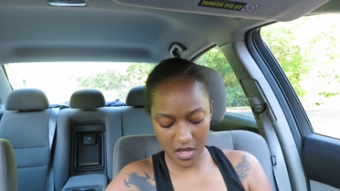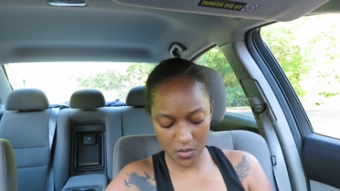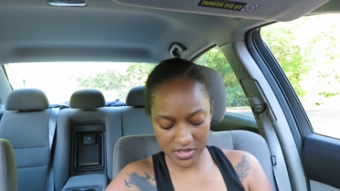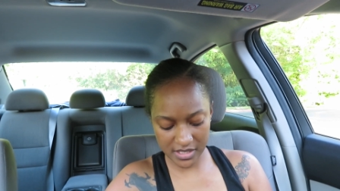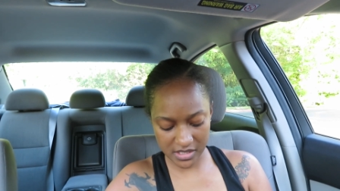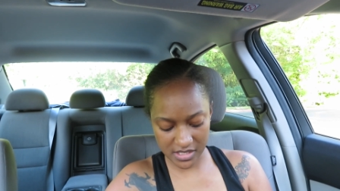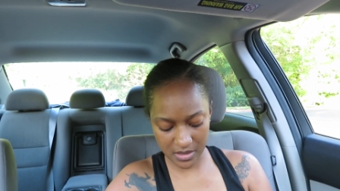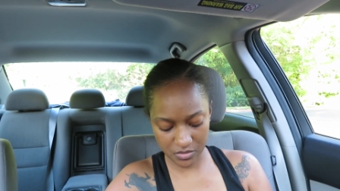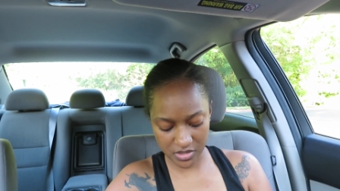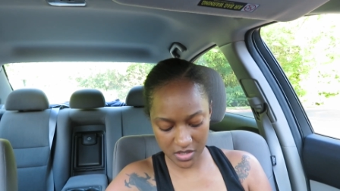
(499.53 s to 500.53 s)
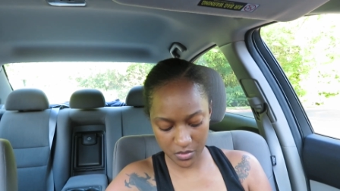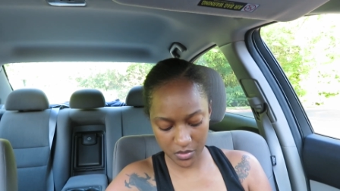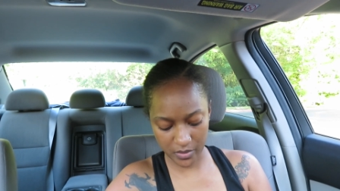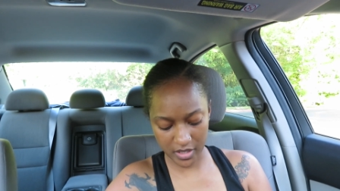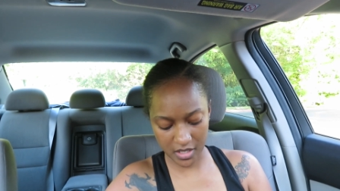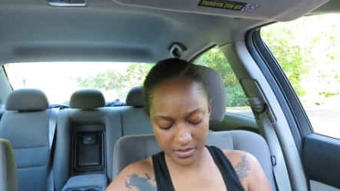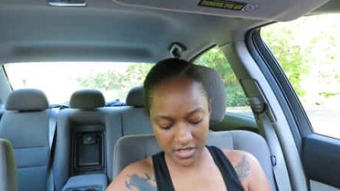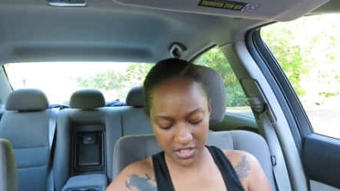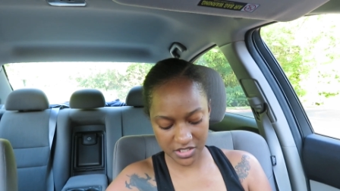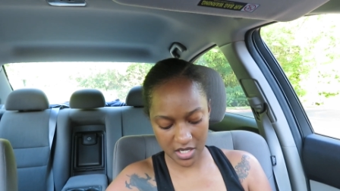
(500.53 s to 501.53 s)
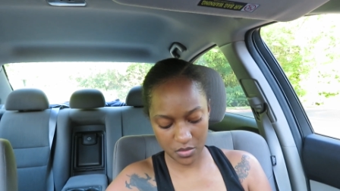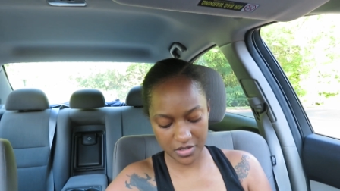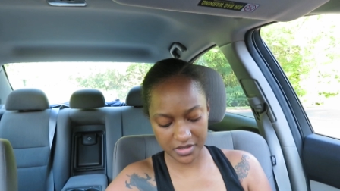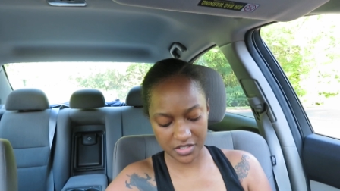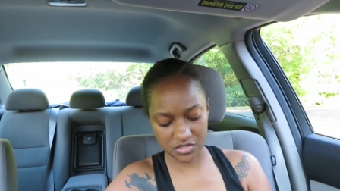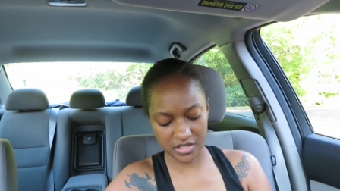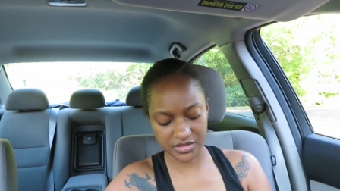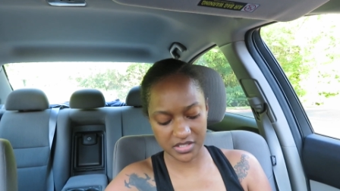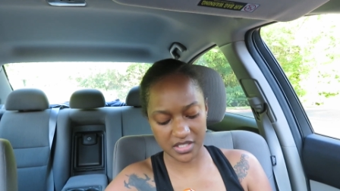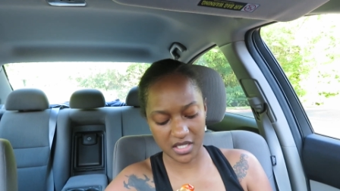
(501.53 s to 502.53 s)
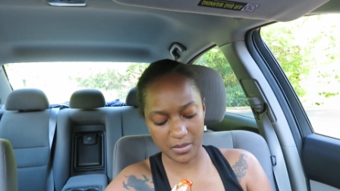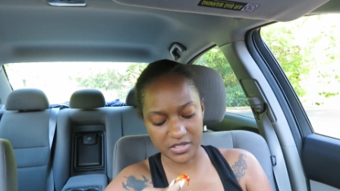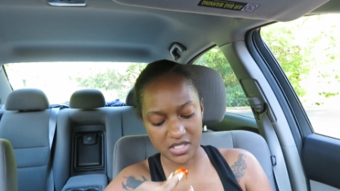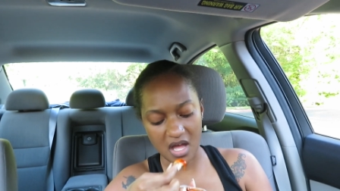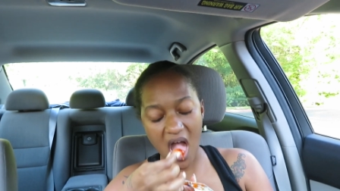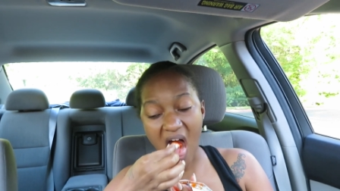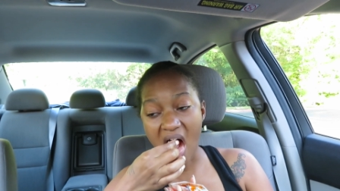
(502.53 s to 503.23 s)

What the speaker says: It was like the same routine. We would wake up, take a shower, get dressed, and then come outside.